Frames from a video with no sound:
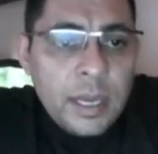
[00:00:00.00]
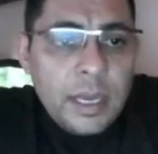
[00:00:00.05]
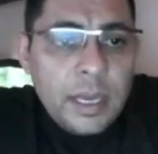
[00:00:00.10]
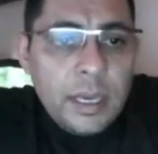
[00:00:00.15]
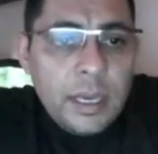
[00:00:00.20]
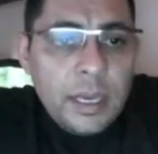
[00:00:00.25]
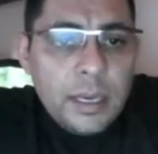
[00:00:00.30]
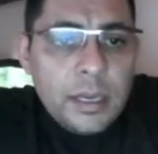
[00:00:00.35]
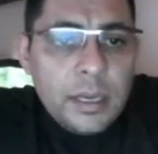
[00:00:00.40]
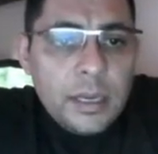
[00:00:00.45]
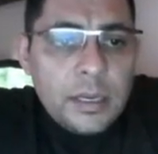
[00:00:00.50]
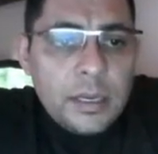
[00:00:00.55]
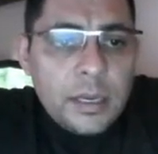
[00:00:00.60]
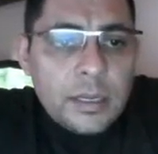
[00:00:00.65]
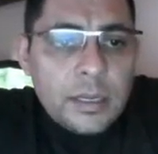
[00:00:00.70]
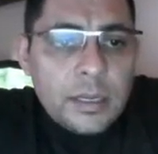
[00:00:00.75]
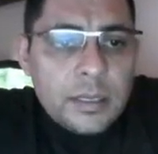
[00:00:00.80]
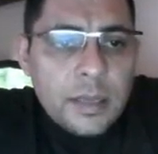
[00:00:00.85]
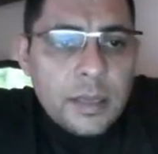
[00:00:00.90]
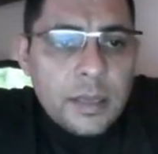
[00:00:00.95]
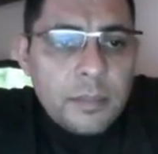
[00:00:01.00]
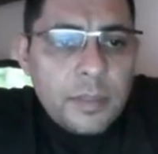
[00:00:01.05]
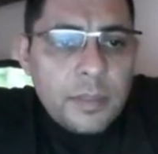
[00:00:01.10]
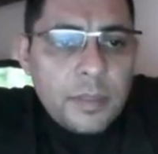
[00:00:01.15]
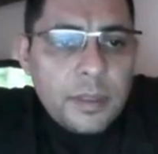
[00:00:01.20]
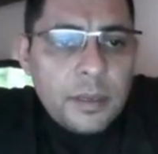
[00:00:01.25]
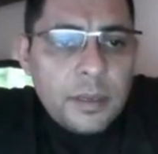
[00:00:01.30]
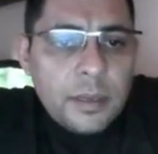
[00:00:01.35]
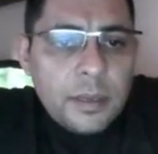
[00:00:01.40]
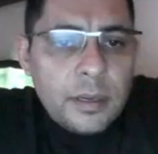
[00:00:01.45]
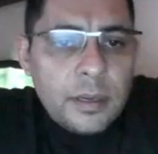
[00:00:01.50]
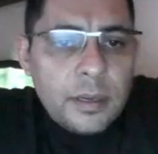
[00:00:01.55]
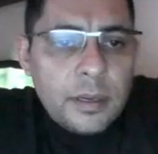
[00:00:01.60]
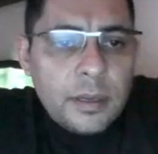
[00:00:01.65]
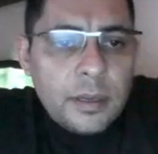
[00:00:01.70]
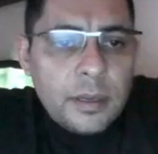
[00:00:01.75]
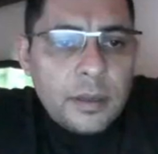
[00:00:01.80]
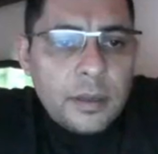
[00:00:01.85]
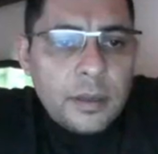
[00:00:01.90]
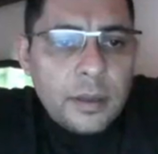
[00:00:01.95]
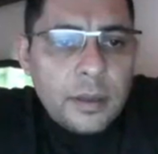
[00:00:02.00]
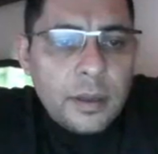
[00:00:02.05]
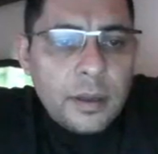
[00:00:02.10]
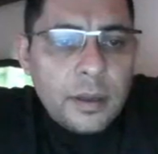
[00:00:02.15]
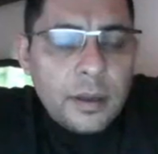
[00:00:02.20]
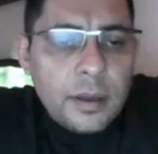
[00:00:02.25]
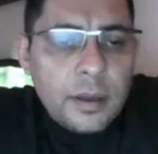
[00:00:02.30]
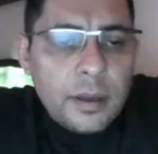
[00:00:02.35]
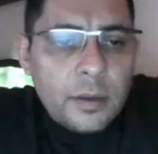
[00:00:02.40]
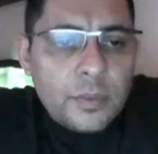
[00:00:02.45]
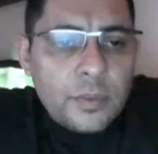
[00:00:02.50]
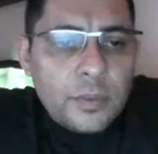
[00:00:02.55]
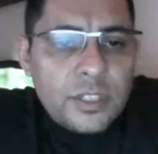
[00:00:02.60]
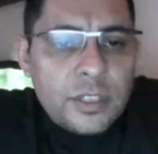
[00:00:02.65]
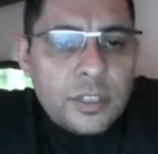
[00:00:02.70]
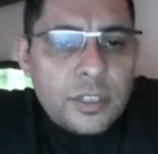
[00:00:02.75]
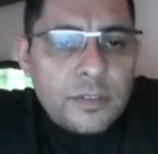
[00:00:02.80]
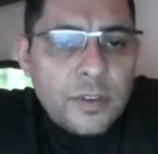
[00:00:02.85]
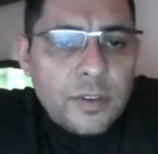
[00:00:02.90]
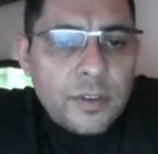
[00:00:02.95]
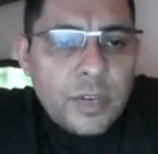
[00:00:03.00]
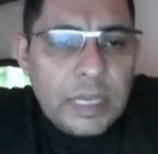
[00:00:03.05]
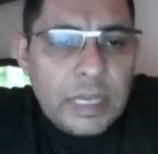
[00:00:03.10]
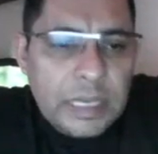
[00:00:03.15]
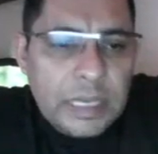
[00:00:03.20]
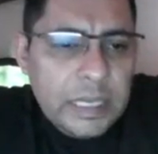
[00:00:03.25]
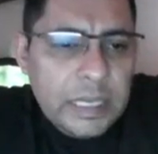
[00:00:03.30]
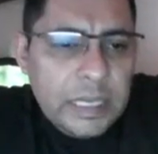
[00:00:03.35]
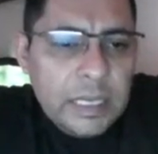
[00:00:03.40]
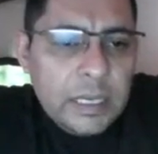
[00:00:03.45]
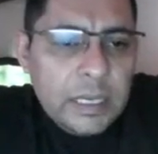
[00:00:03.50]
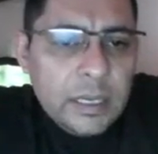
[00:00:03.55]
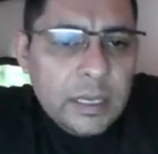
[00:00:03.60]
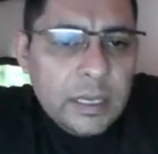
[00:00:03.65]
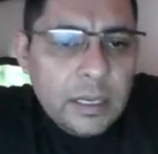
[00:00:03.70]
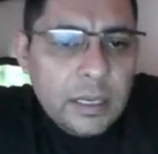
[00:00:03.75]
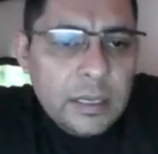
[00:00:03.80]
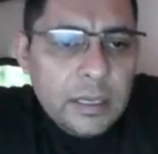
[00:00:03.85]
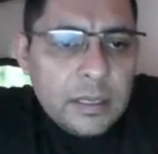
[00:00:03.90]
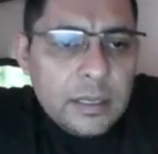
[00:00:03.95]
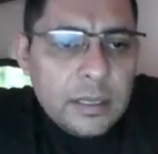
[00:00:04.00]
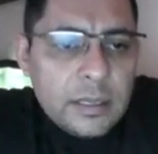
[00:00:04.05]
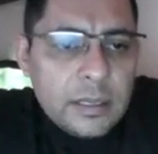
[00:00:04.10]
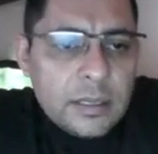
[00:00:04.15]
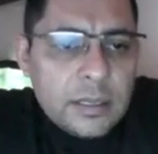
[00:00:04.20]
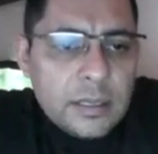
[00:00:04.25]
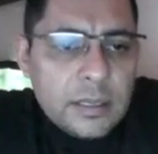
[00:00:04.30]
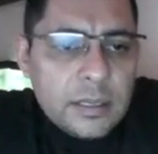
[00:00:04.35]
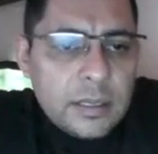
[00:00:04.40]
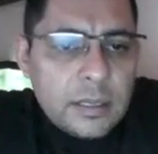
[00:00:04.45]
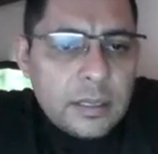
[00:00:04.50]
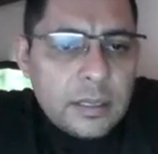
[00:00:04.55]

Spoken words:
And something which is very key in this